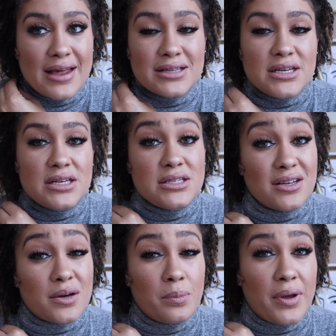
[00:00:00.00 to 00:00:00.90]
It's easy to
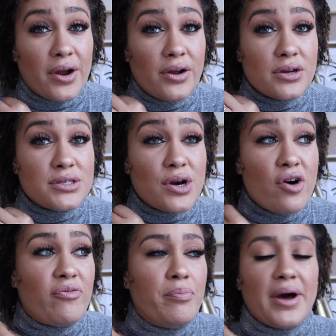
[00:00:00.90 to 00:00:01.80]
compare
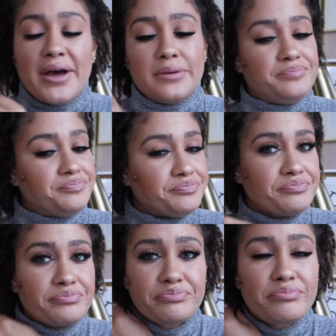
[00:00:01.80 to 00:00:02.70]
yourself, but
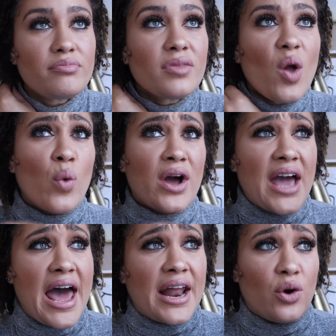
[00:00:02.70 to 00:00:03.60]
what
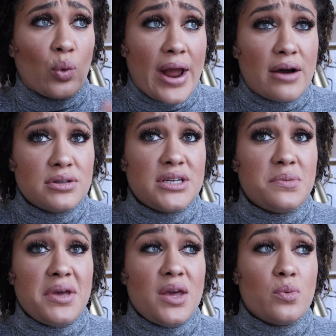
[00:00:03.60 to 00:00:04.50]
kind of grounded
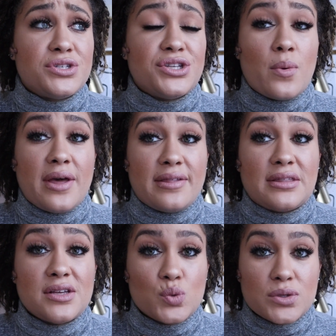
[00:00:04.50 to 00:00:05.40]
me was knowing that
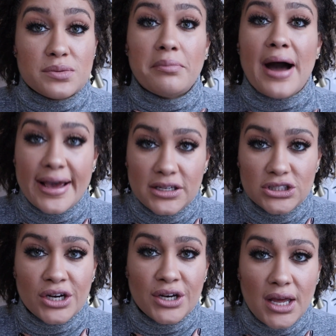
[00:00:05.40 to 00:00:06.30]
this was my
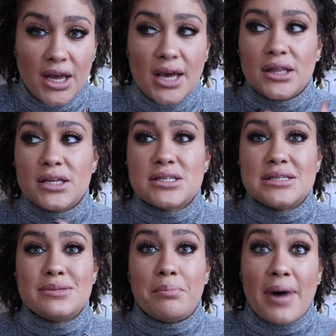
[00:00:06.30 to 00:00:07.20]
journey and this
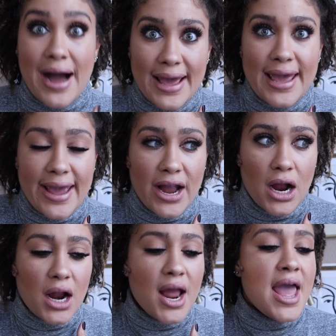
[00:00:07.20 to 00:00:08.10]
is my
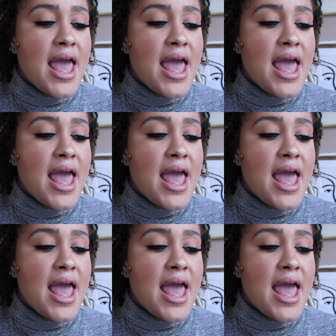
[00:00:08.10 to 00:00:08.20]
hair,